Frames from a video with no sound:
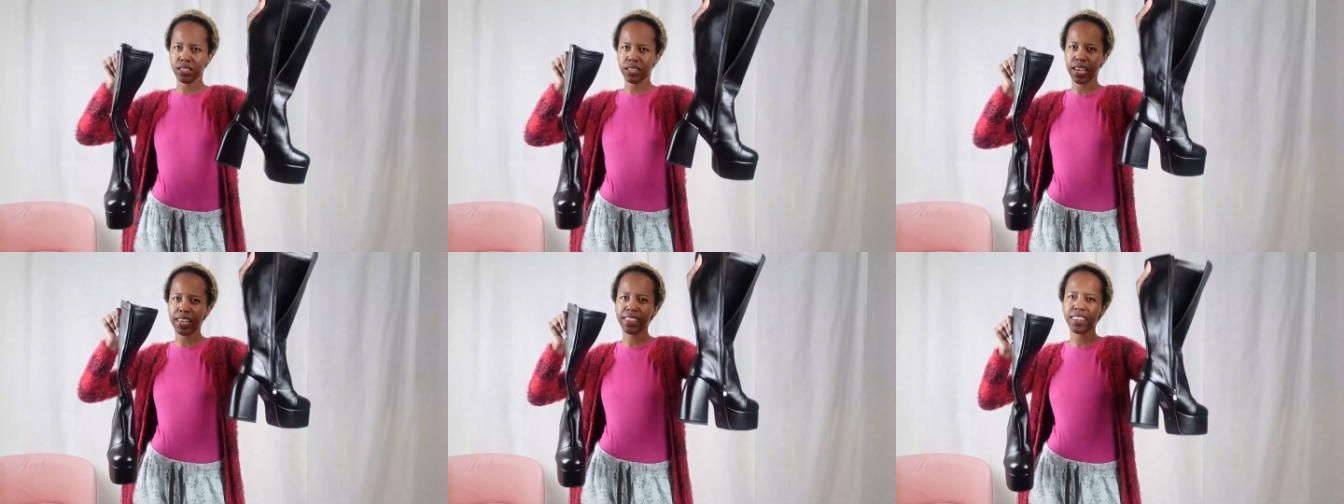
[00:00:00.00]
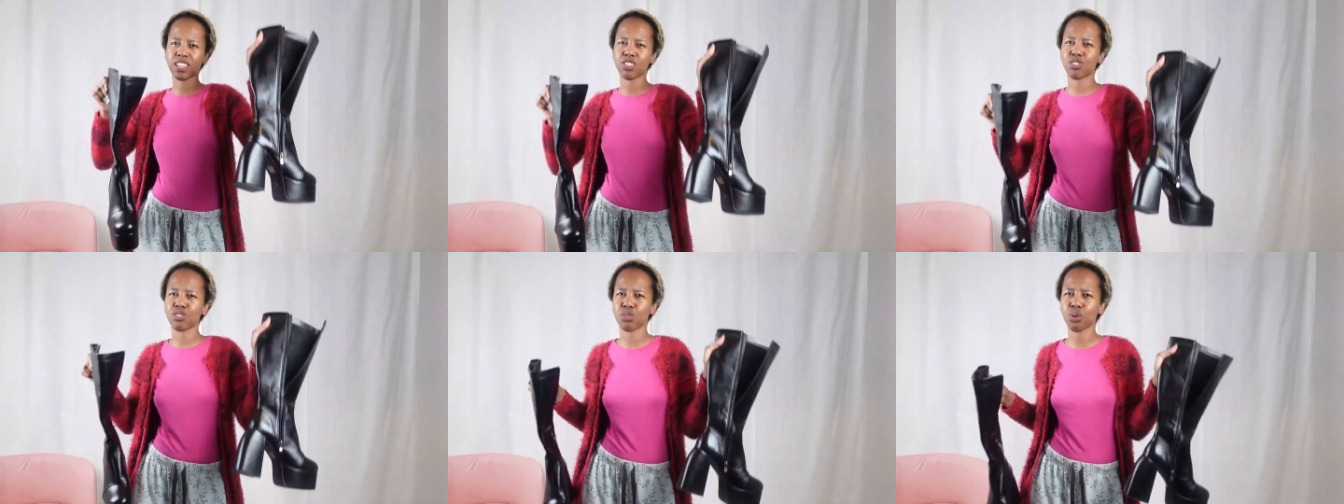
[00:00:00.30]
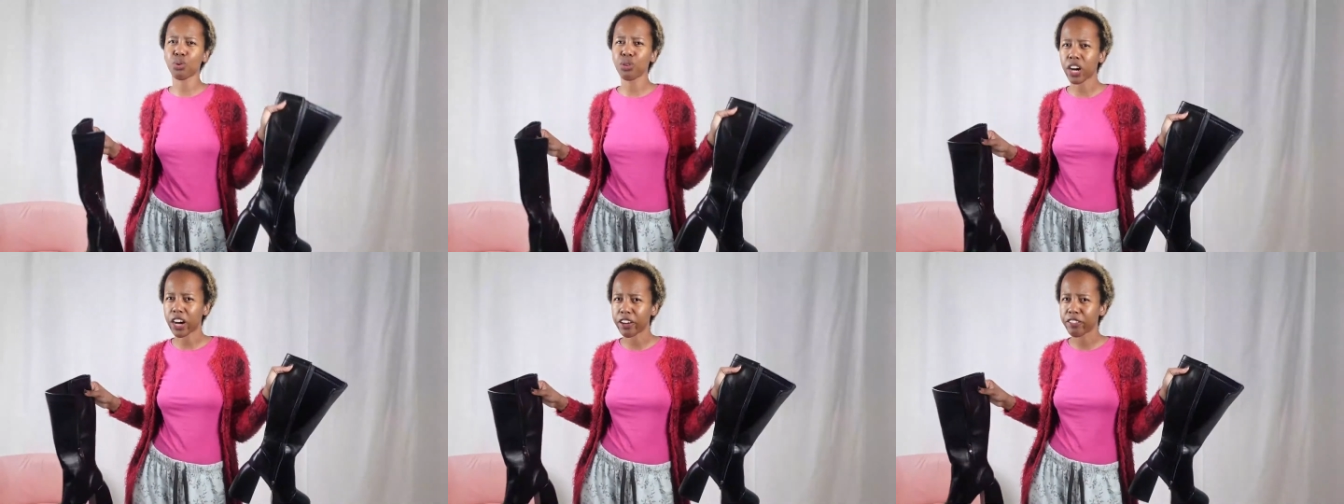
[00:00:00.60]
and they're
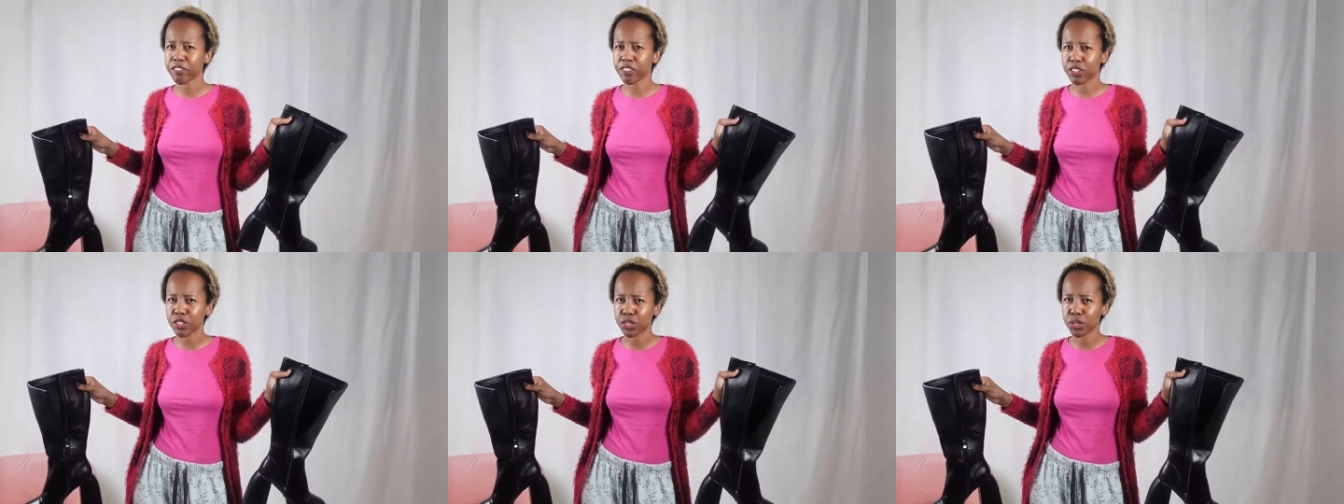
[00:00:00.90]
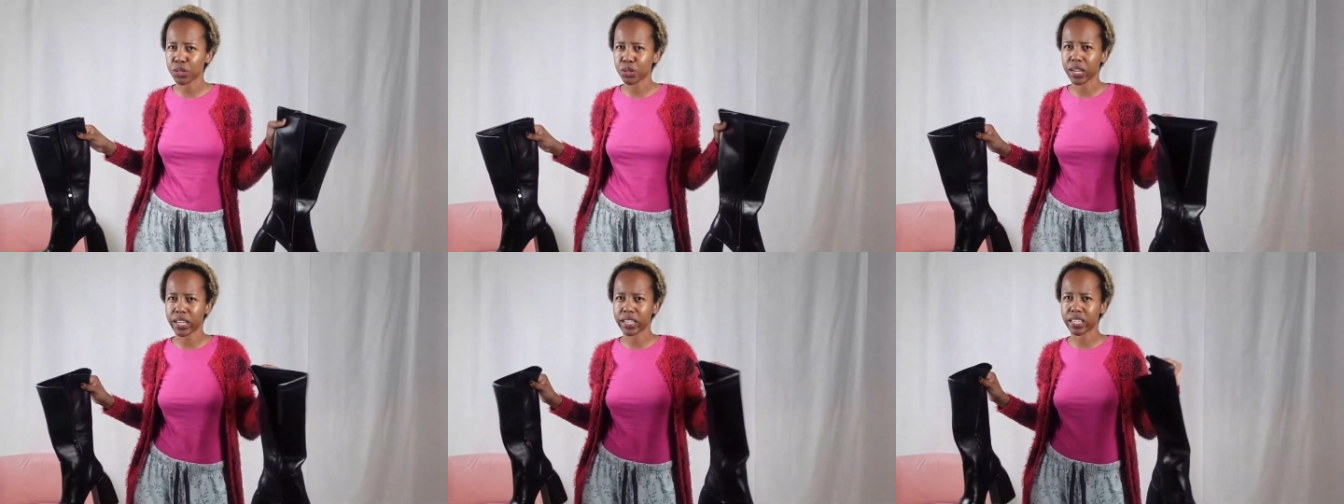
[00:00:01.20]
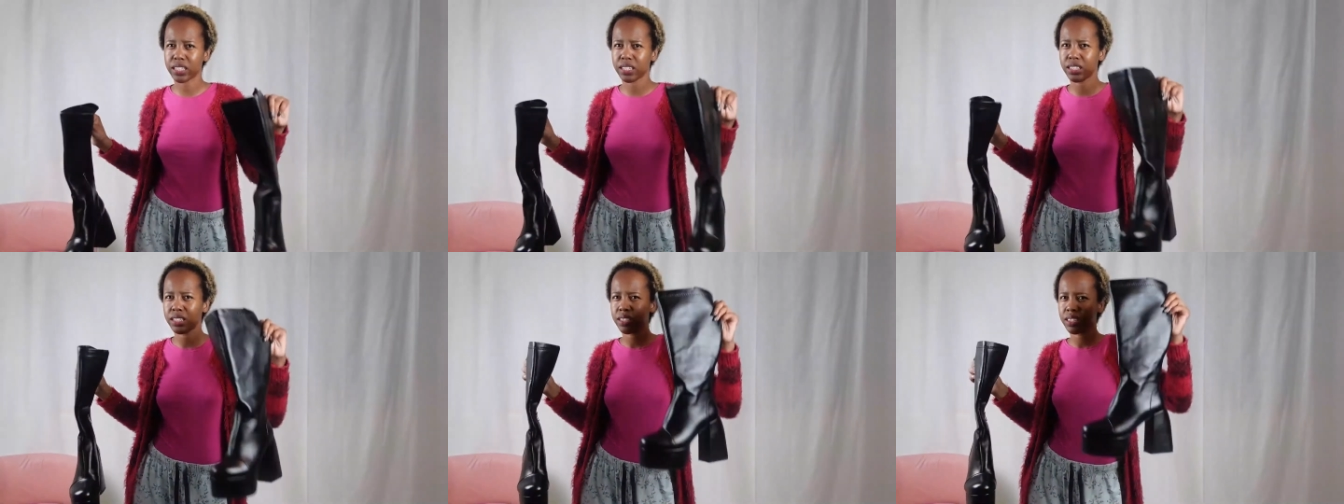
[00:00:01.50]
so comfy too
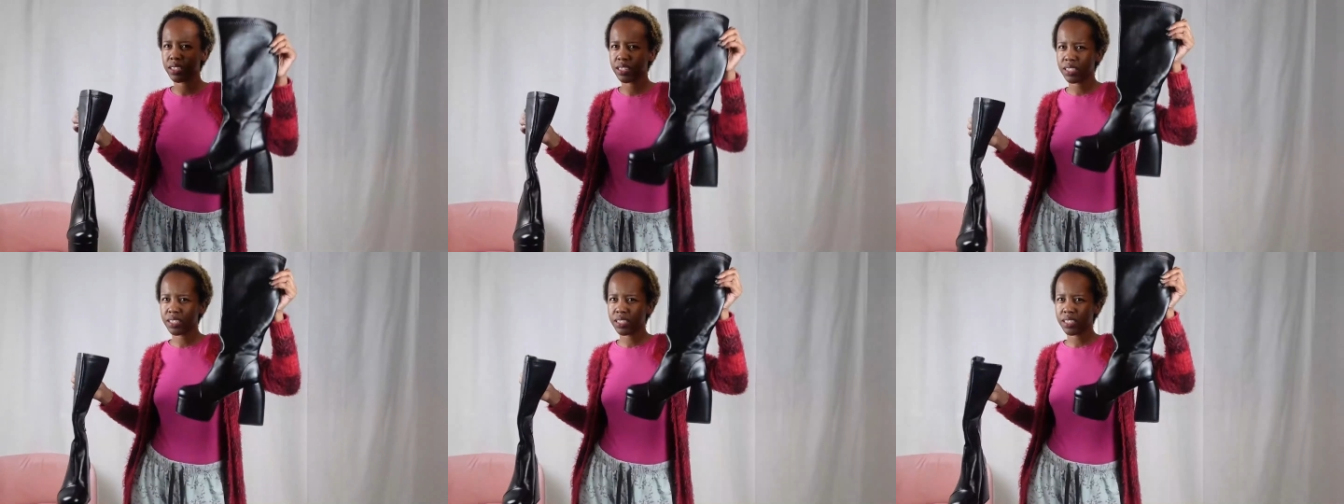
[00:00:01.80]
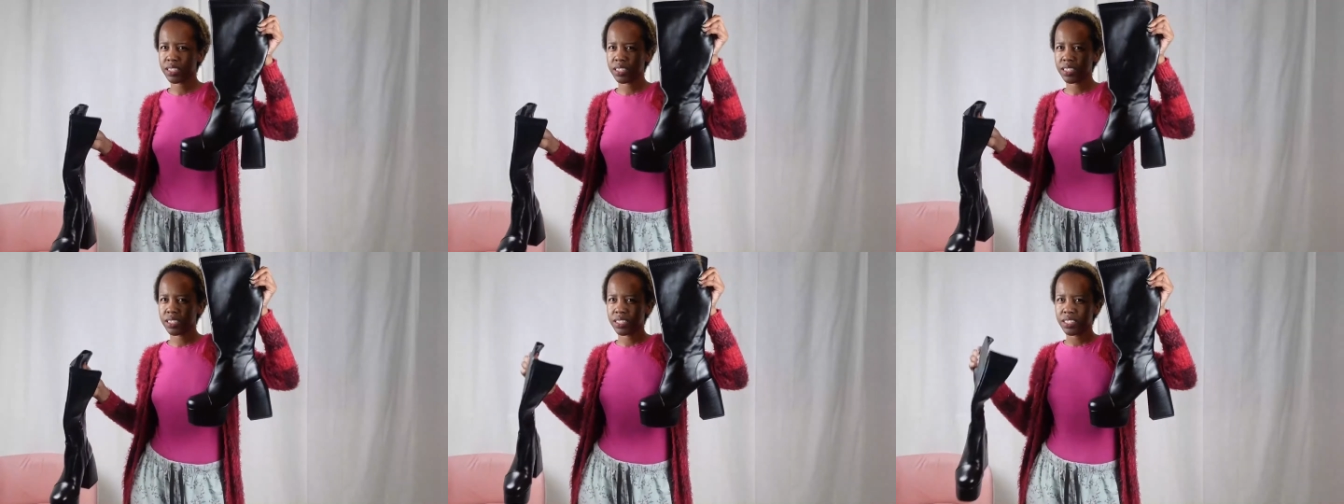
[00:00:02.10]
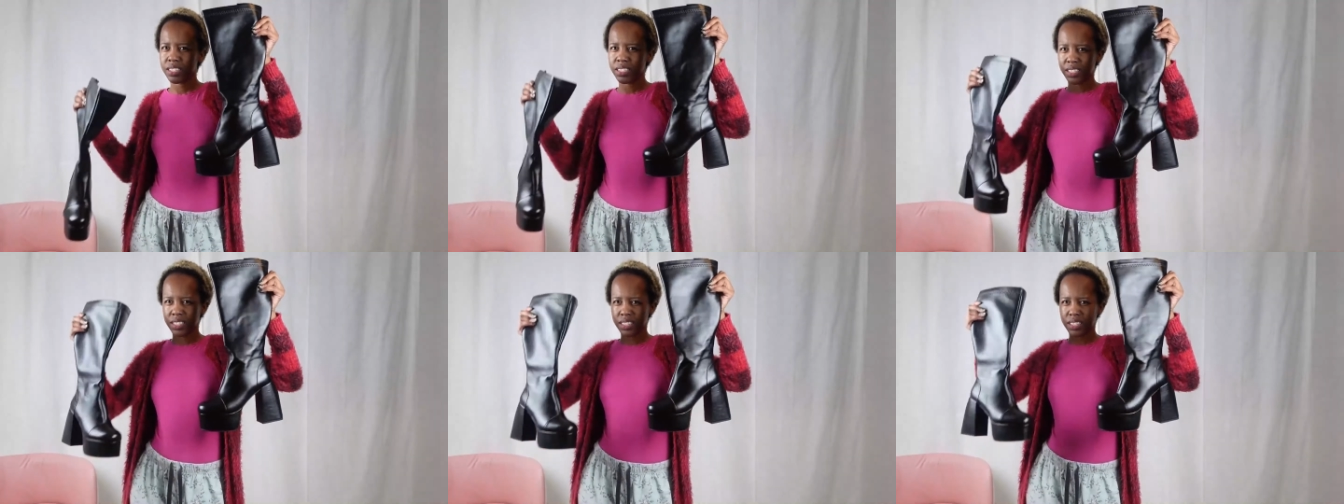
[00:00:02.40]
like
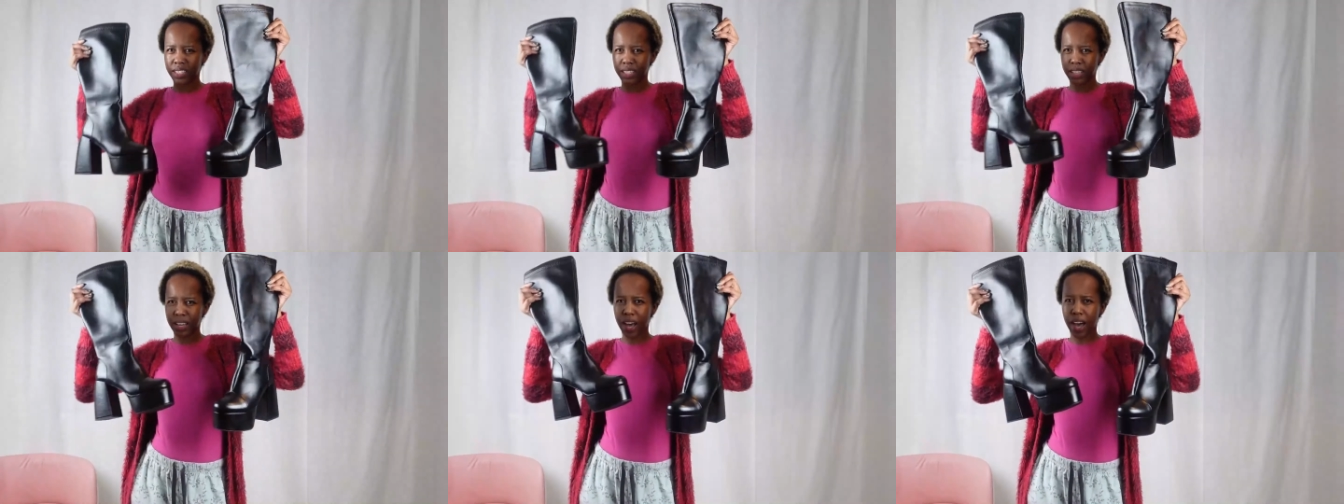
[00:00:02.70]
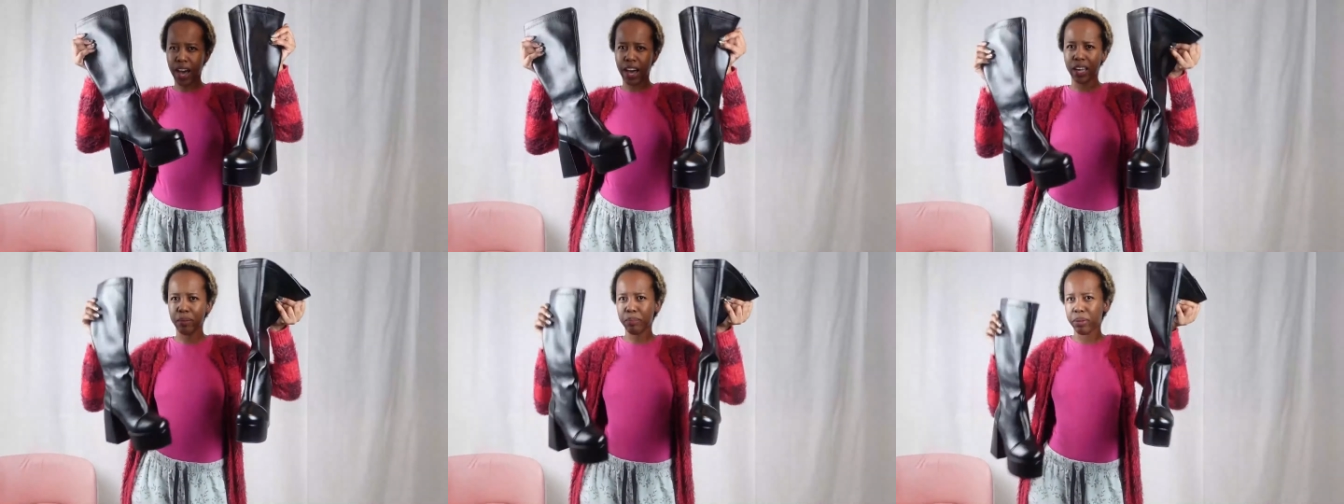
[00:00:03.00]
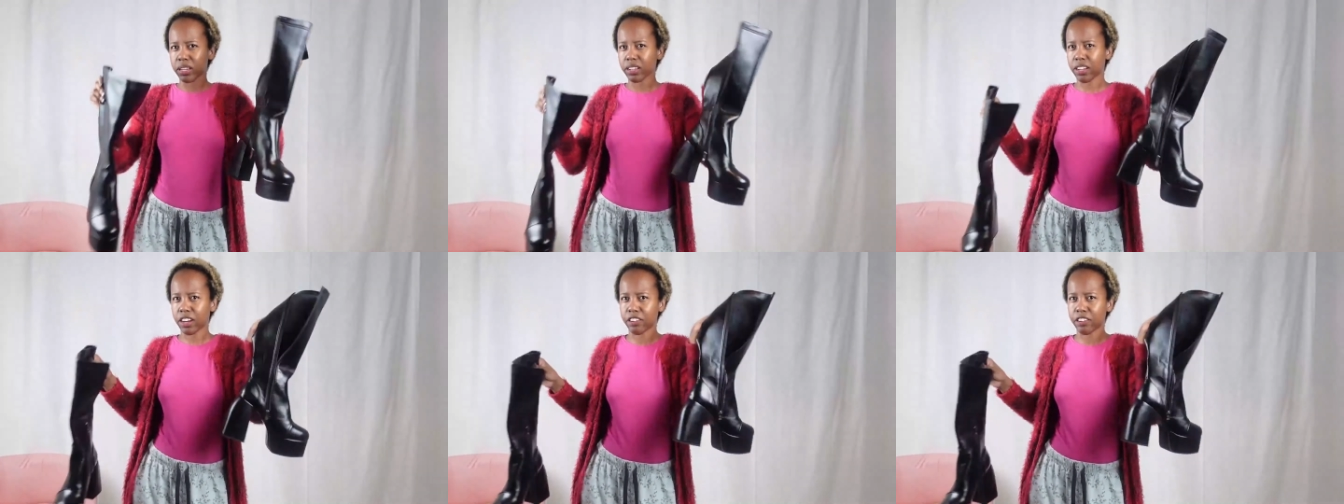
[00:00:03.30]
high but